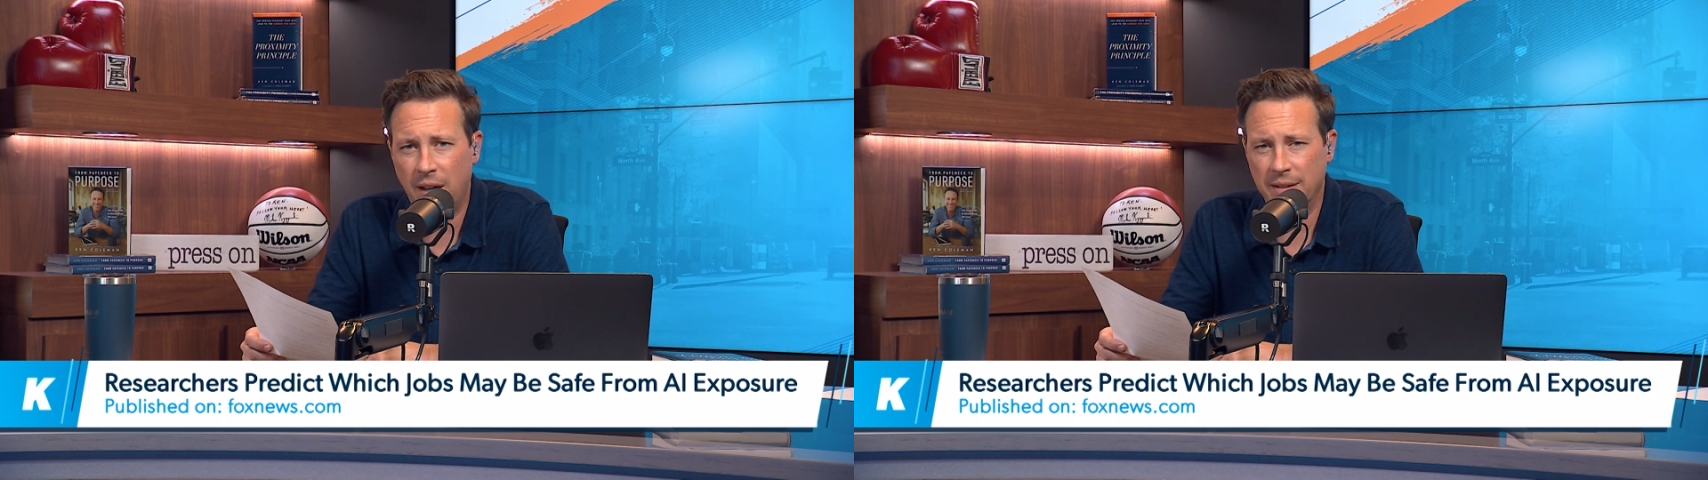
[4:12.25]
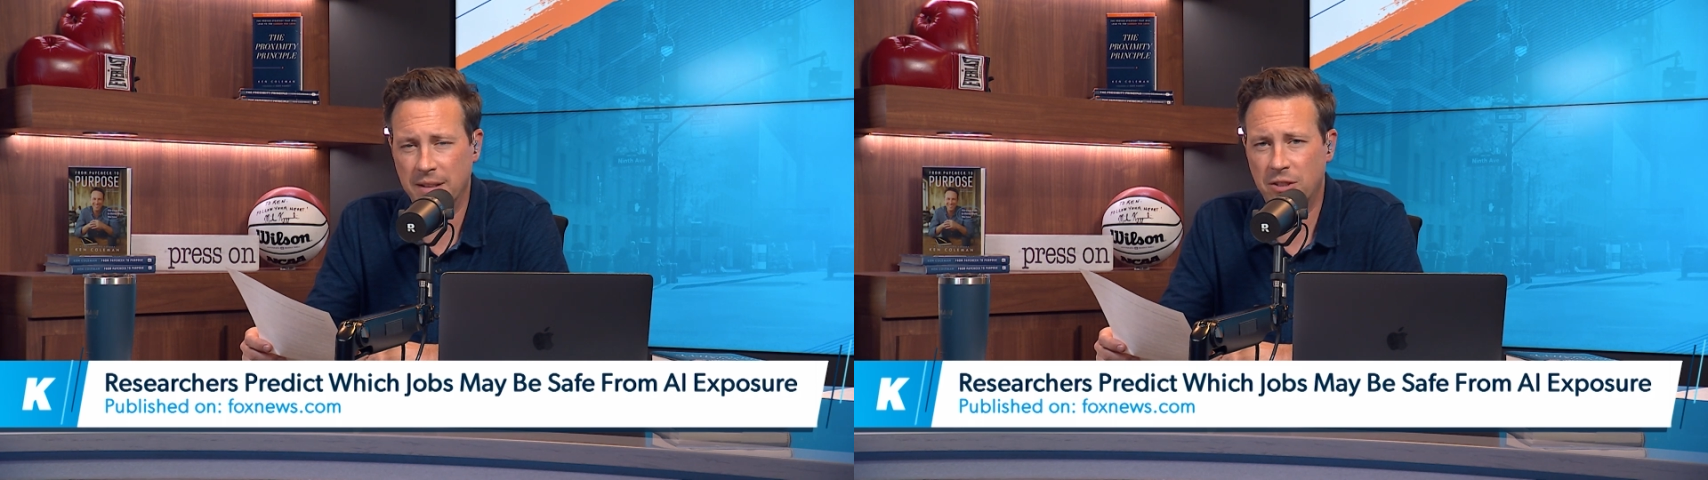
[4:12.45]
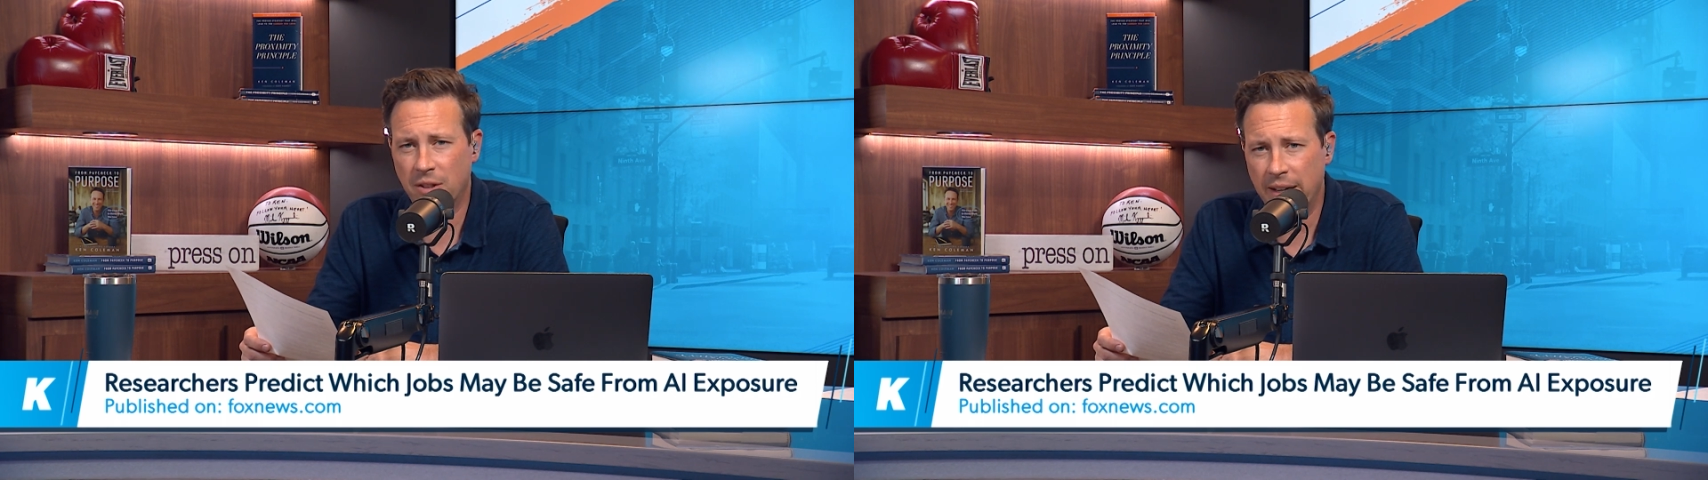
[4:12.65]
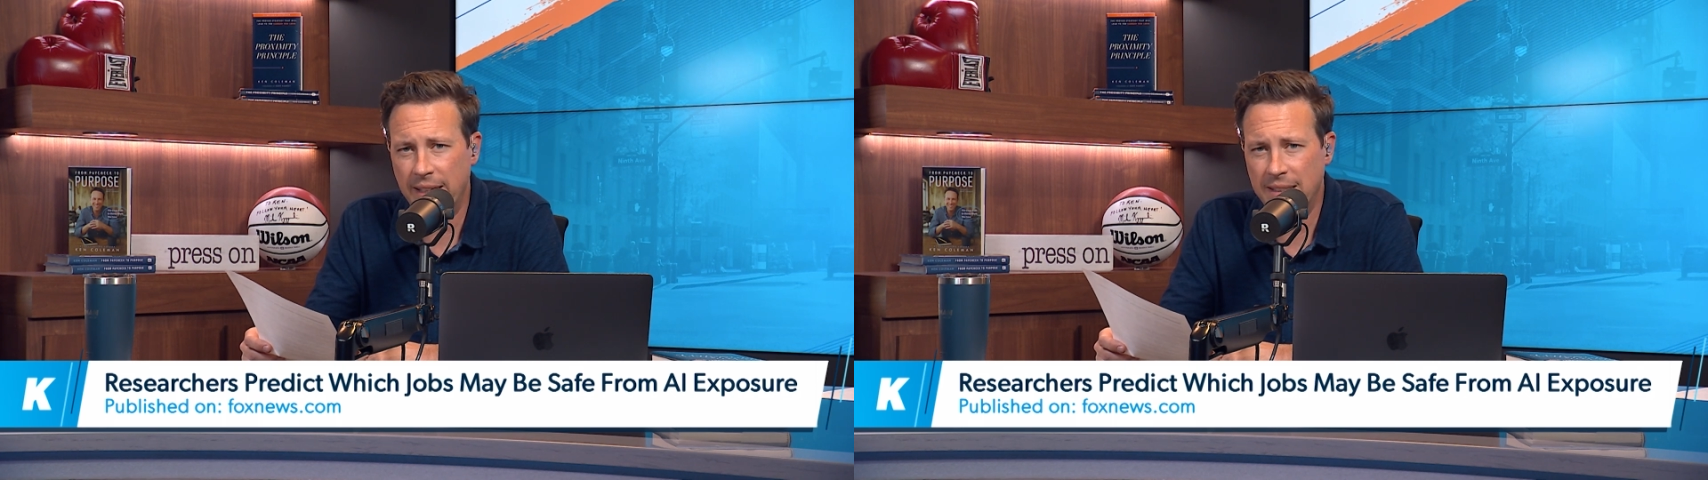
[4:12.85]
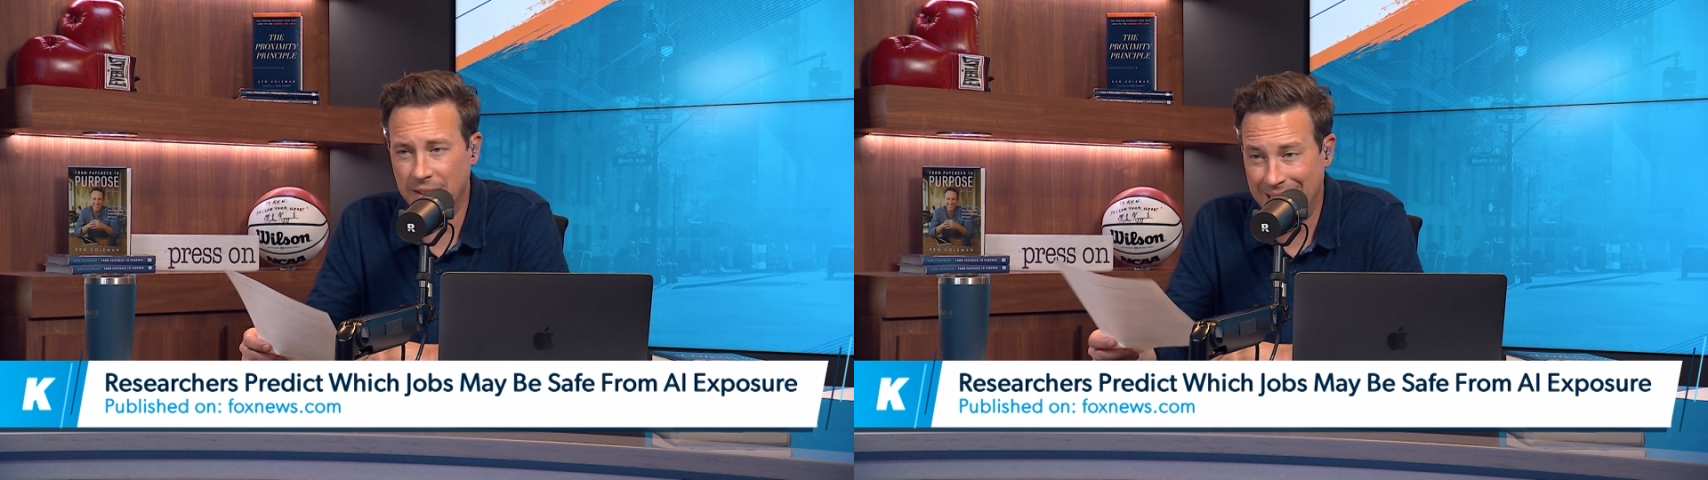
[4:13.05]
on the
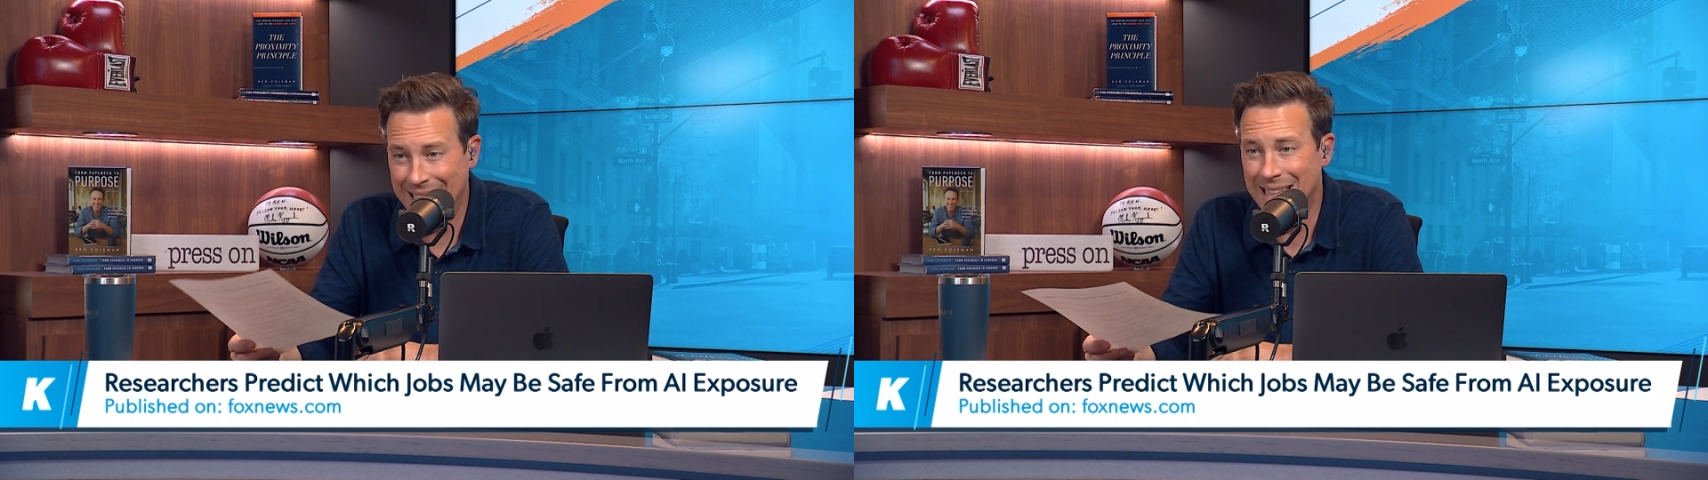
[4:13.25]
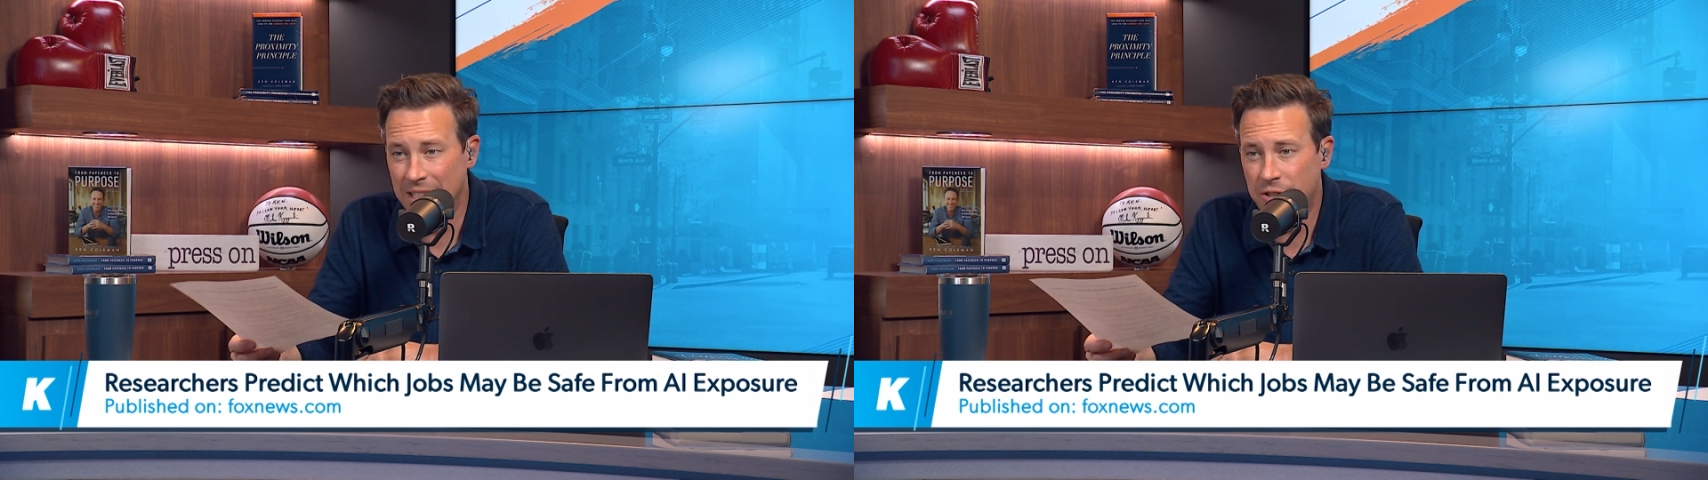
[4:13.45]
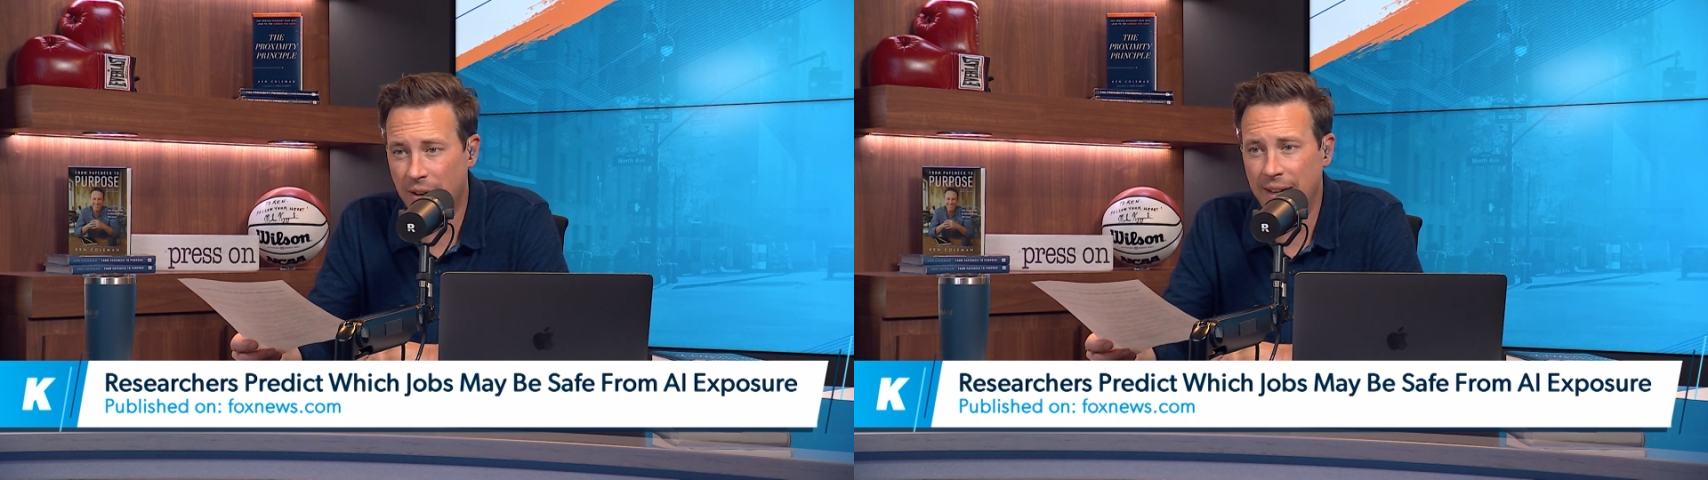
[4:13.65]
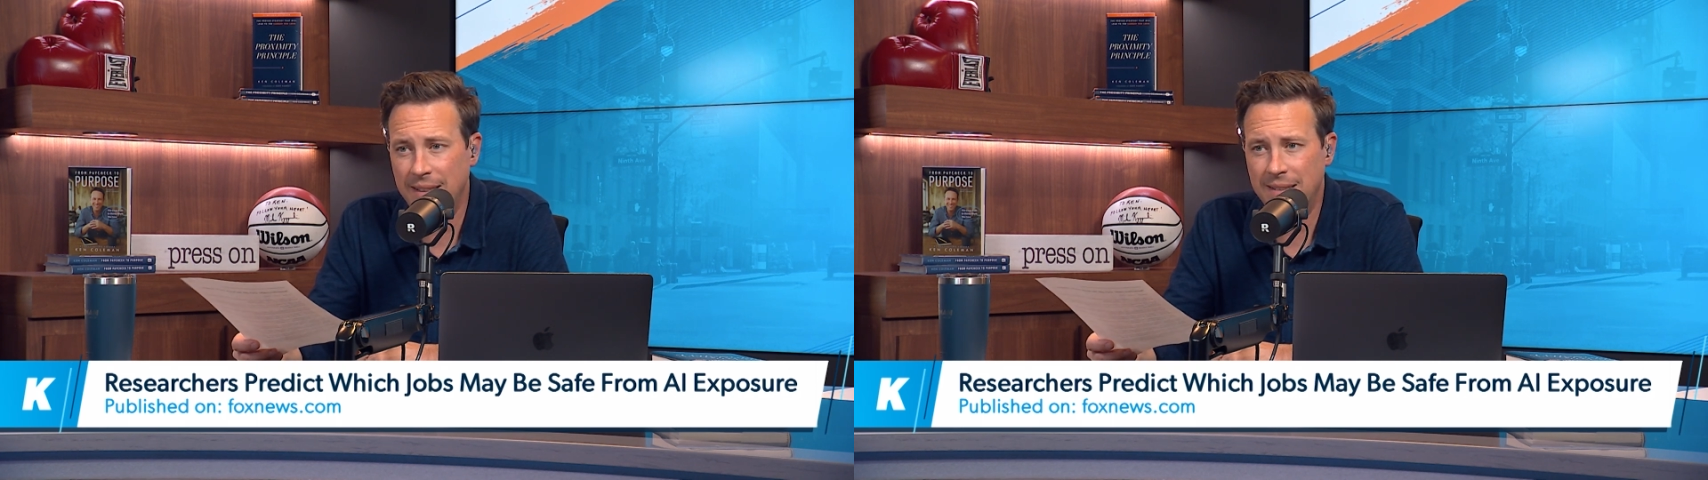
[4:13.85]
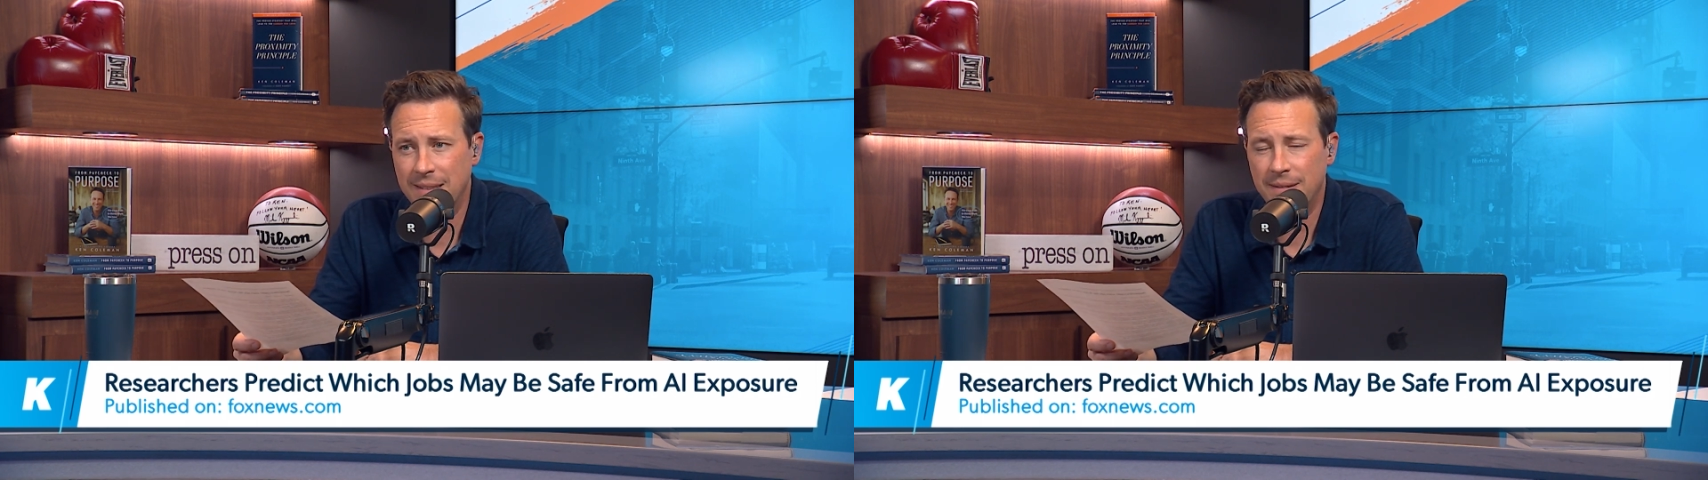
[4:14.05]
trades and in the
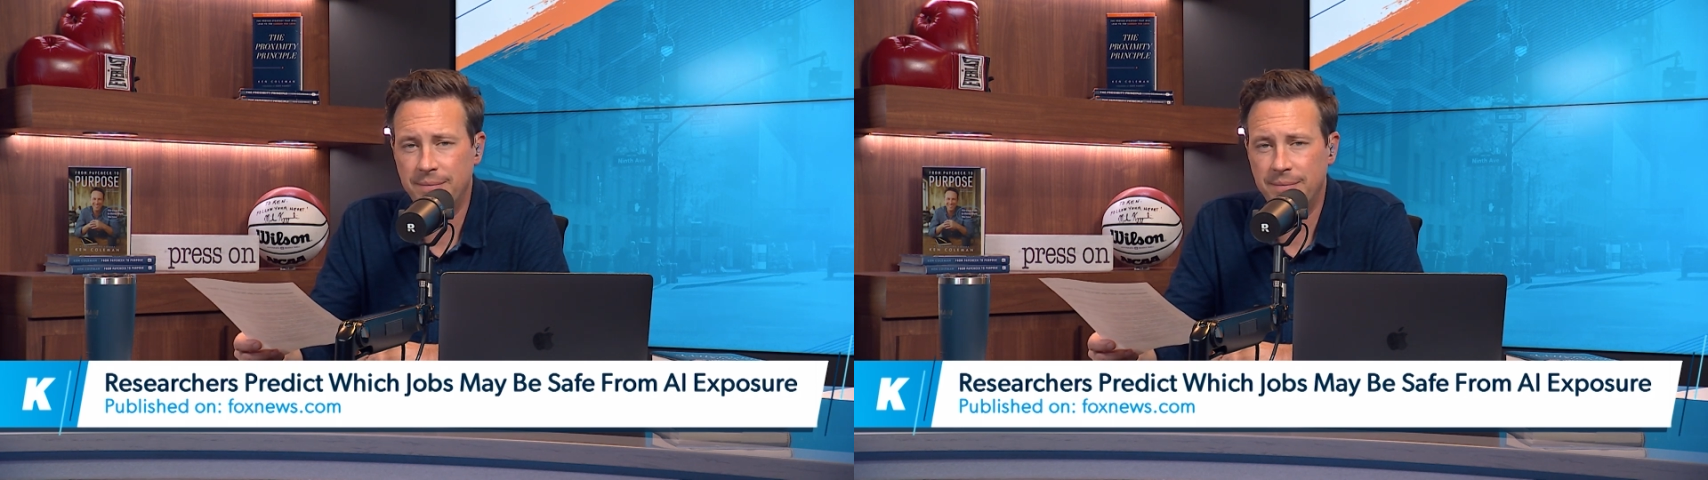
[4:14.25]
trades?